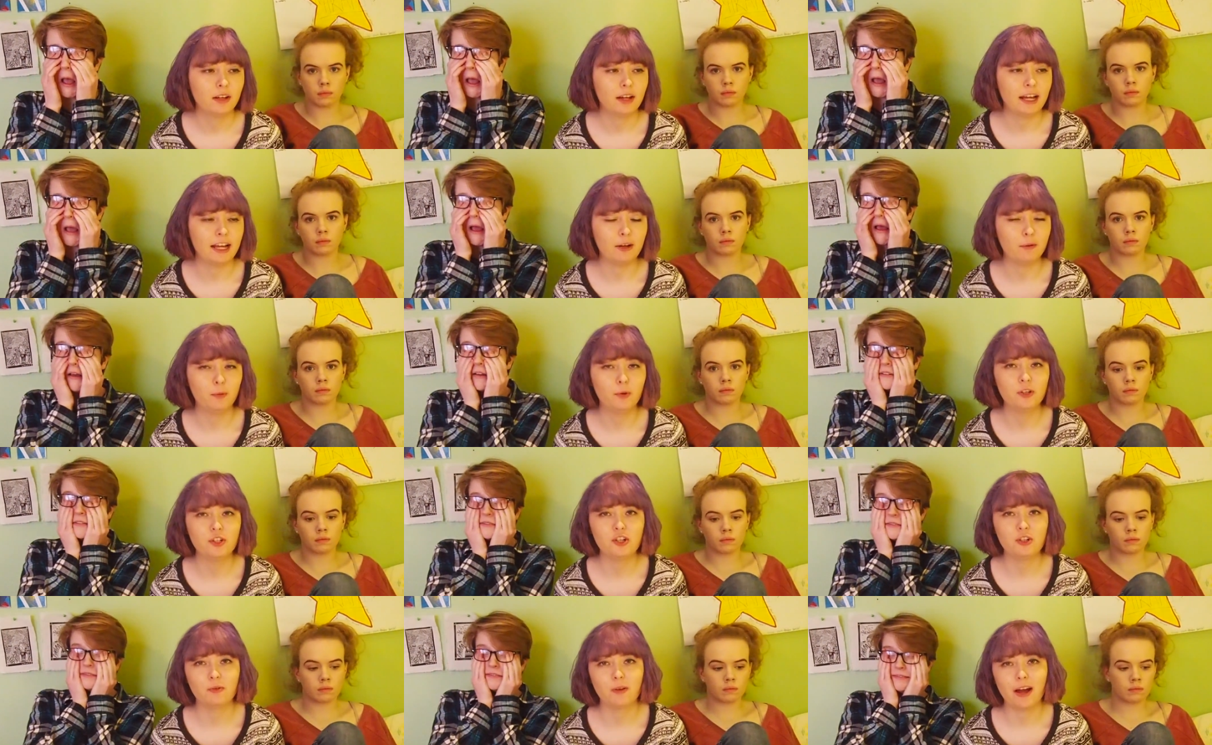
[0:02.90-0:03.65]
Speaker 1: a would
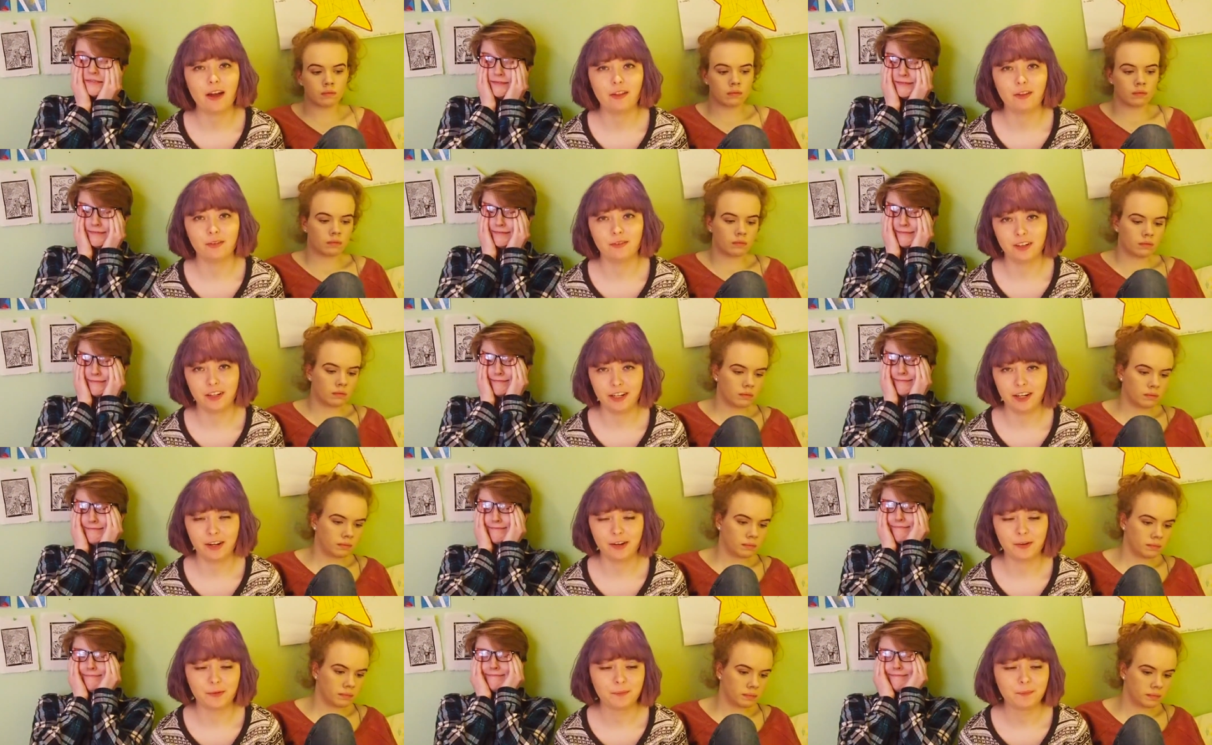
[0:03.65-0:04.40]
you rather
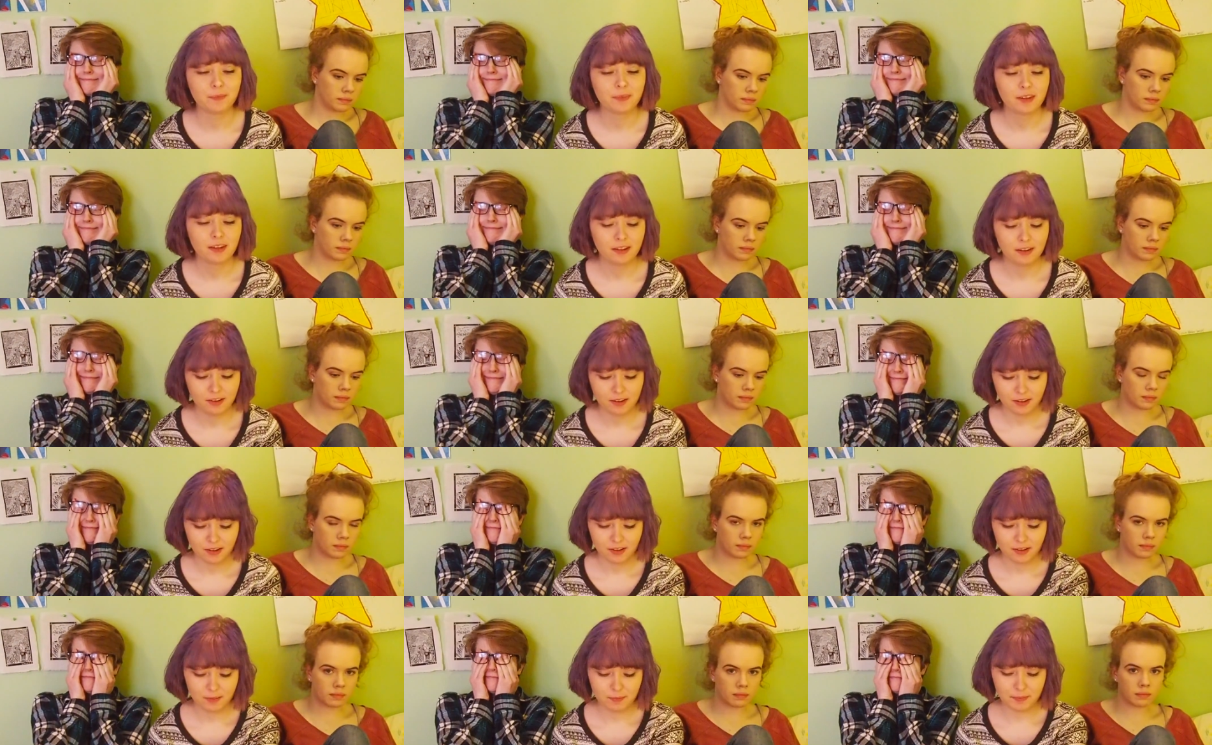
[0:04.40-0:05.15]
video
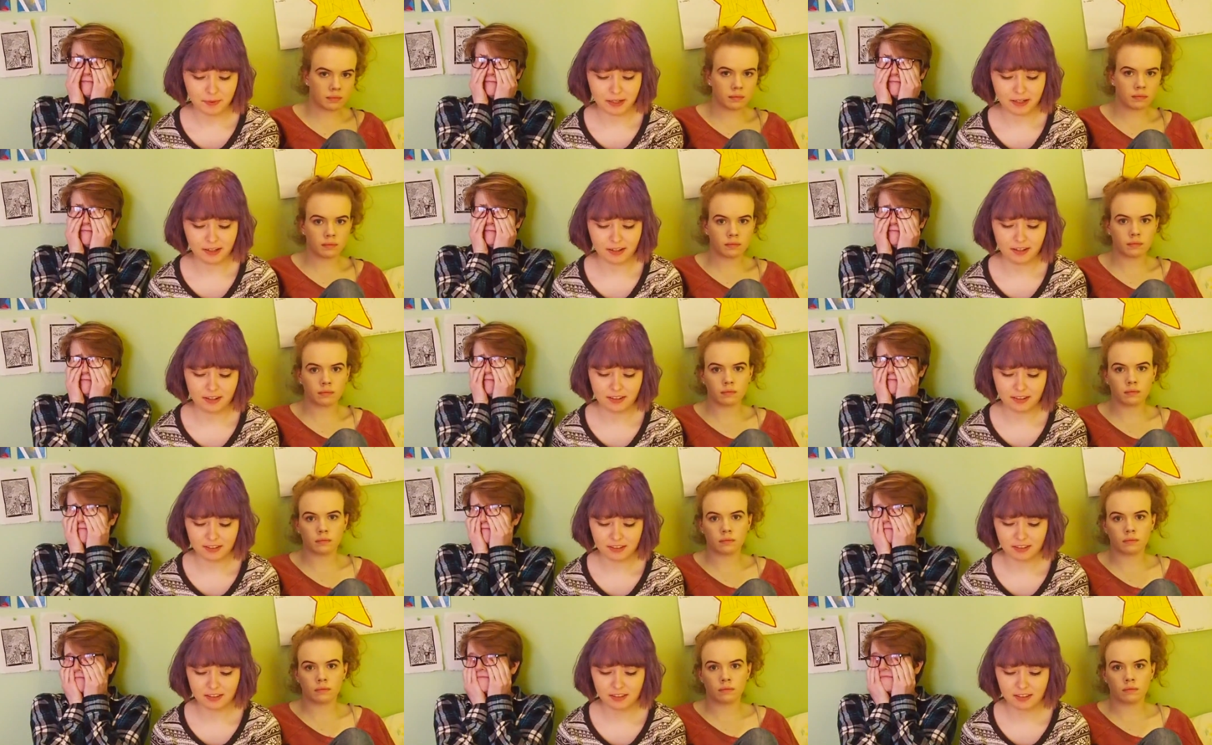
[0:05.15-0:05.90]

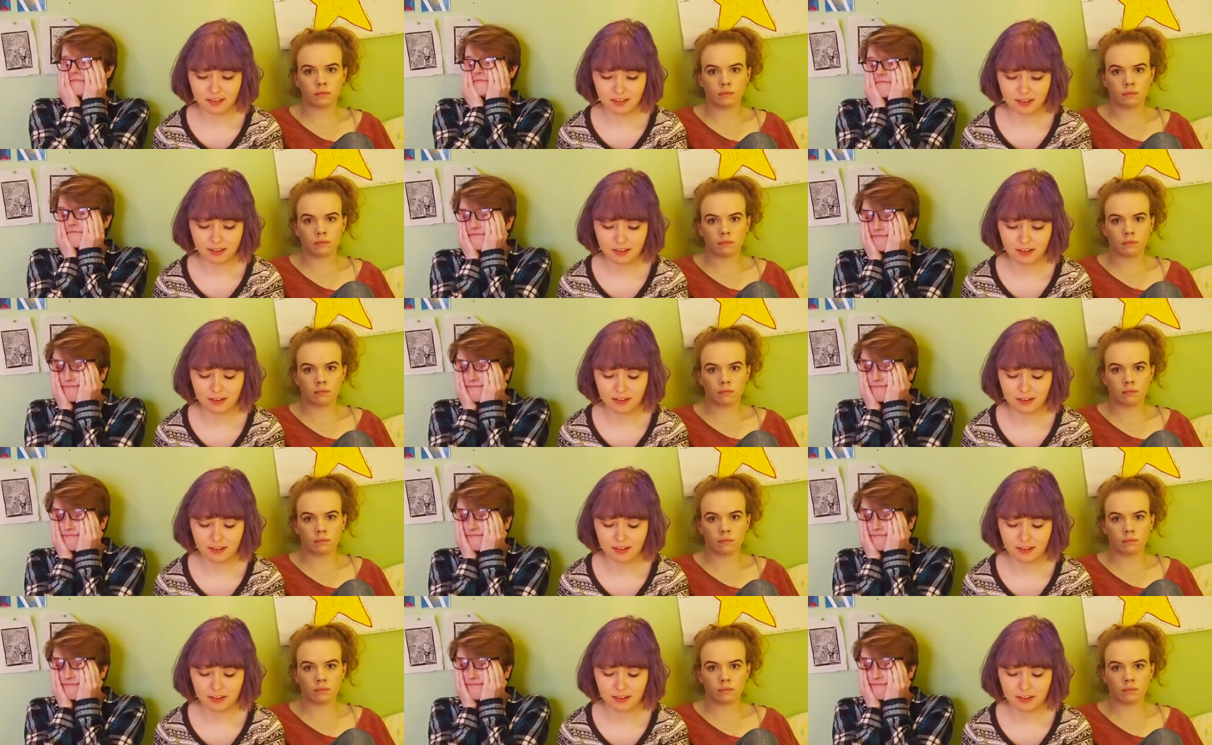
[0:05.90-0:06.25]
because,